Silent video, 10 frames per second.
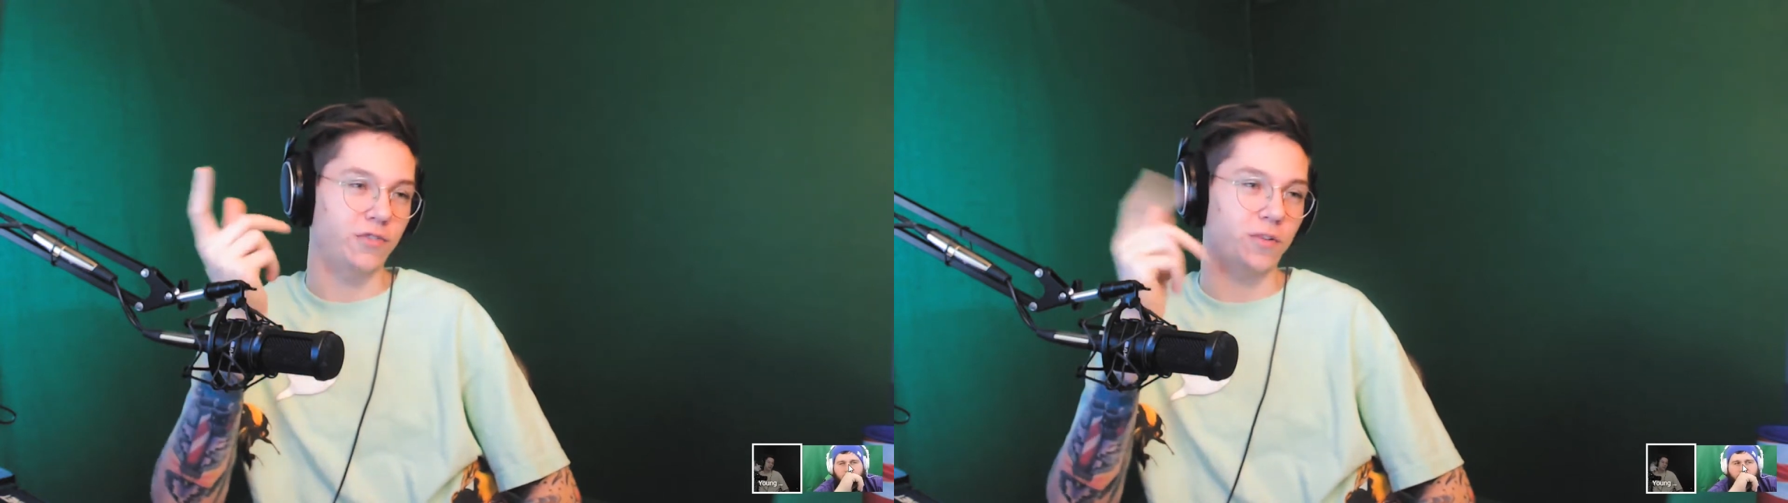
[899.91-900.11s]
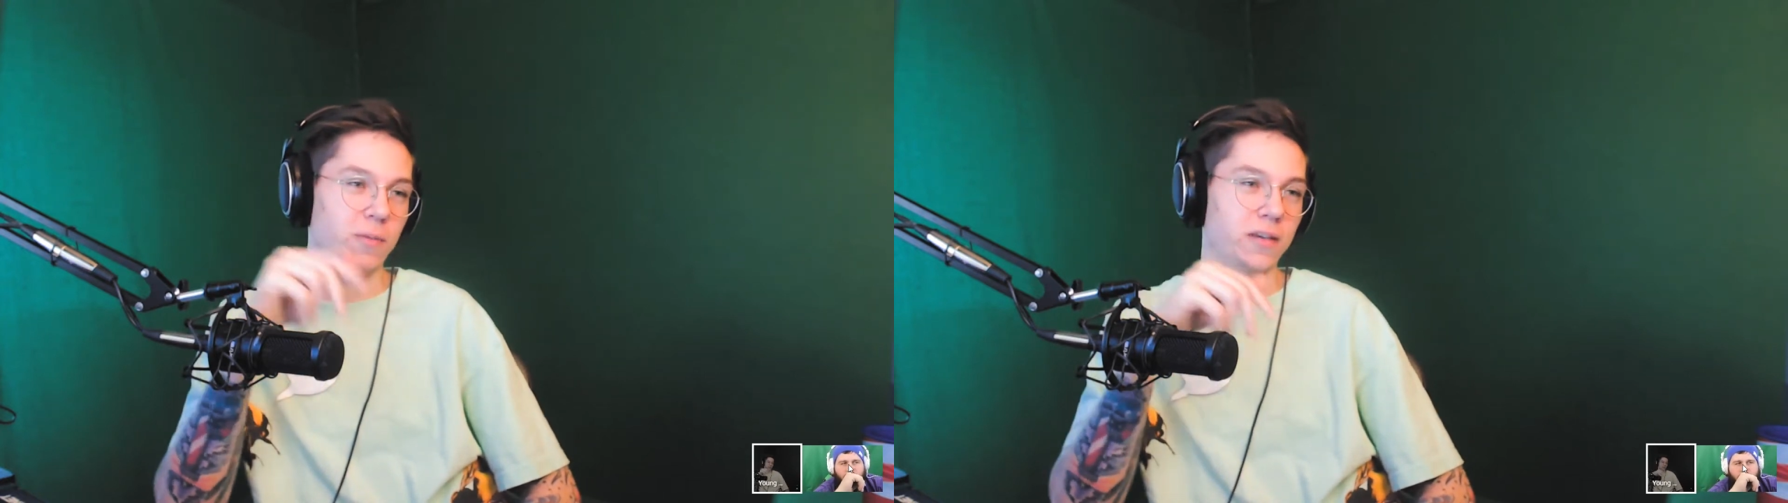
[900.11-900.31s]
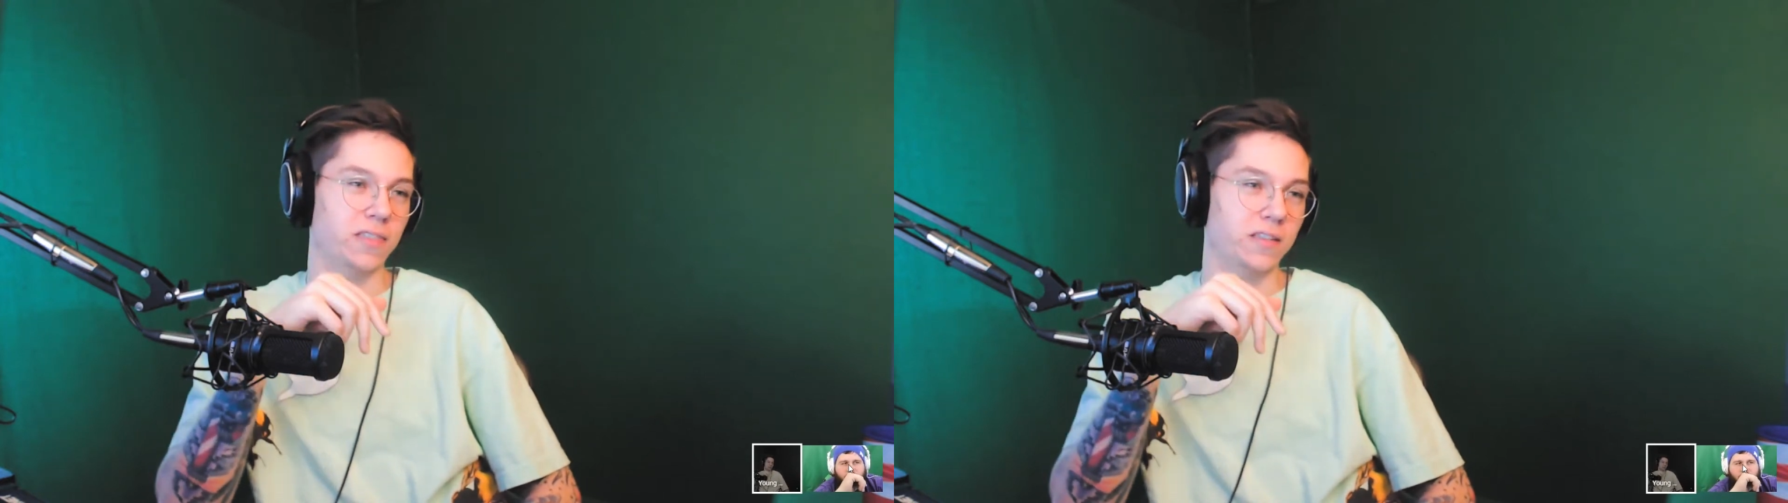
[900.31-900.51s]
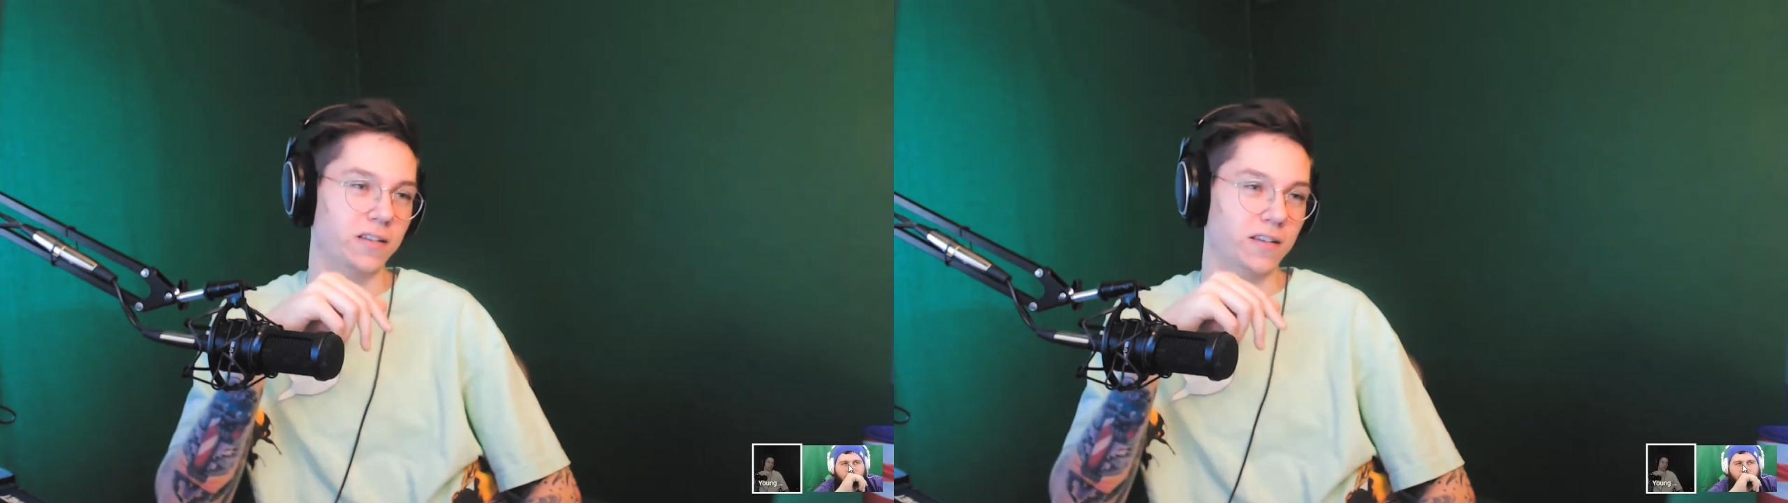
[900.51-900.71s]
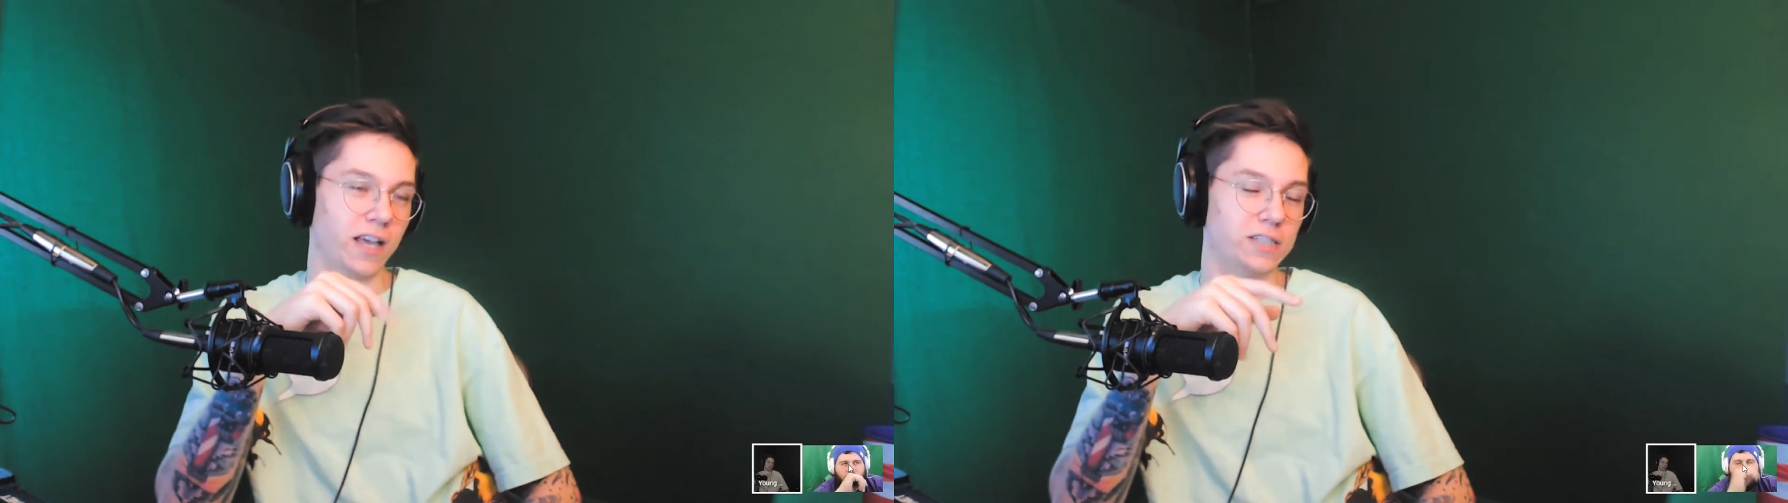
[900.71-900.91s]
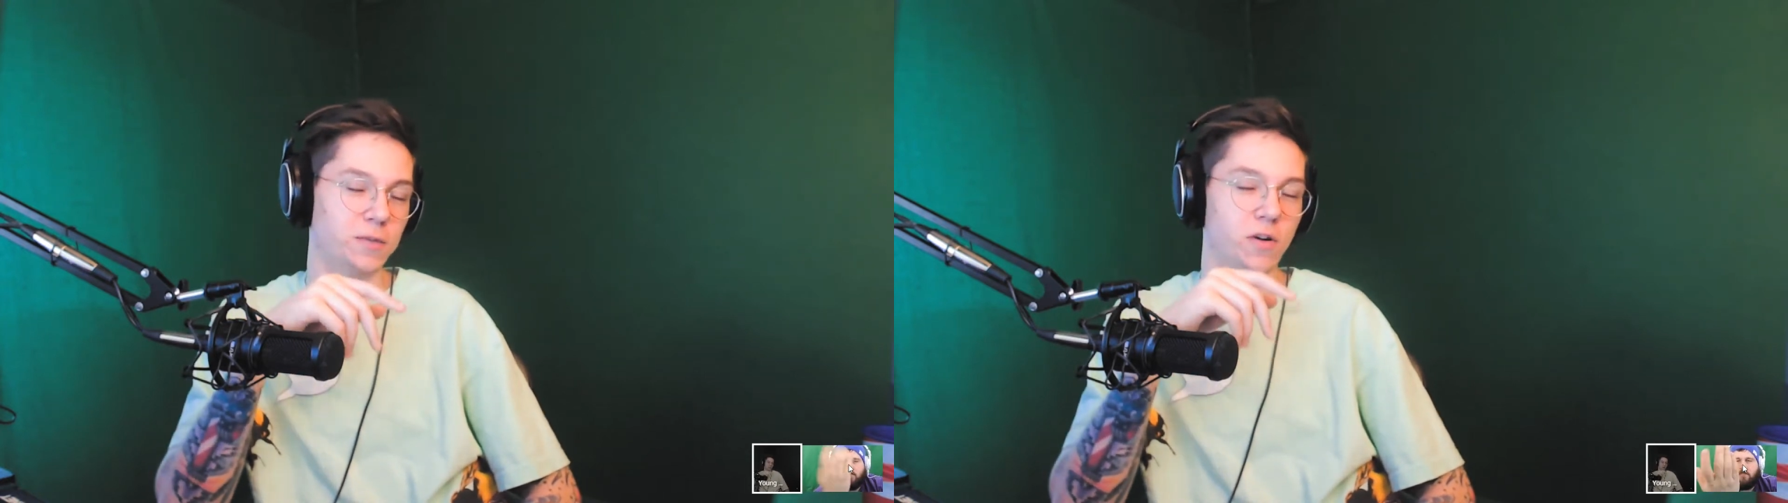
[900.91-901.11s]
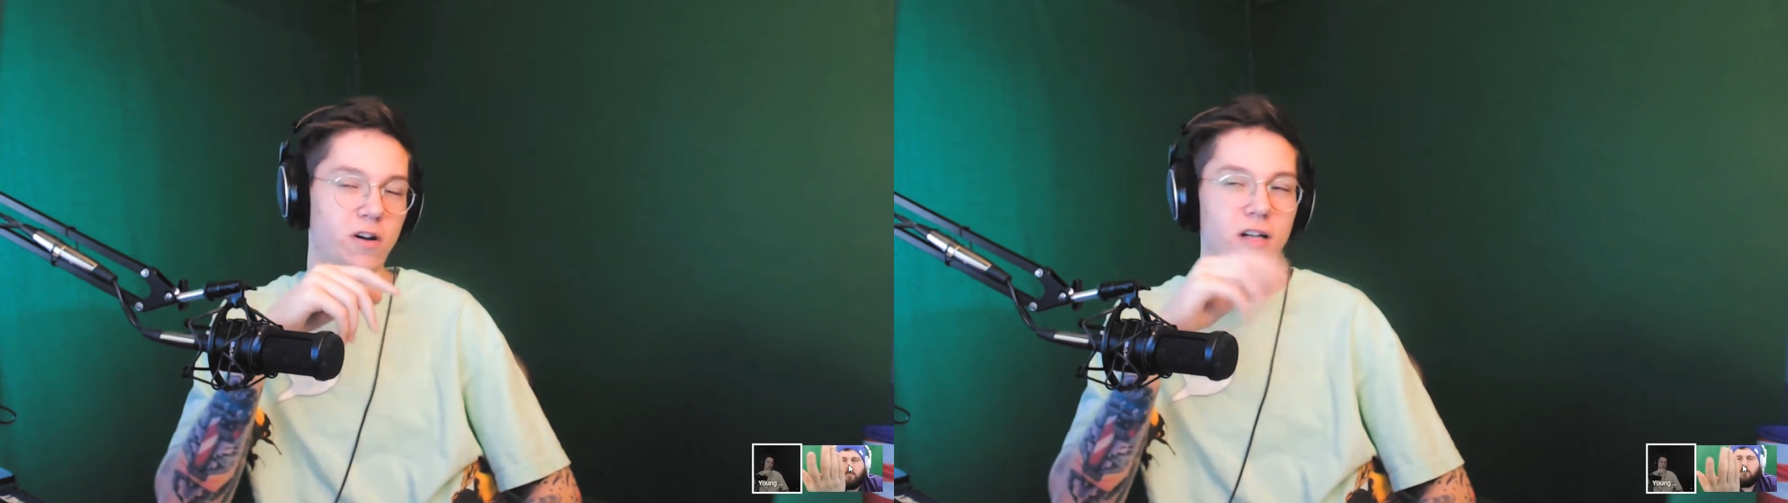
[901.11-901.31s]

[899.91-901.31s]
from like the expo hall.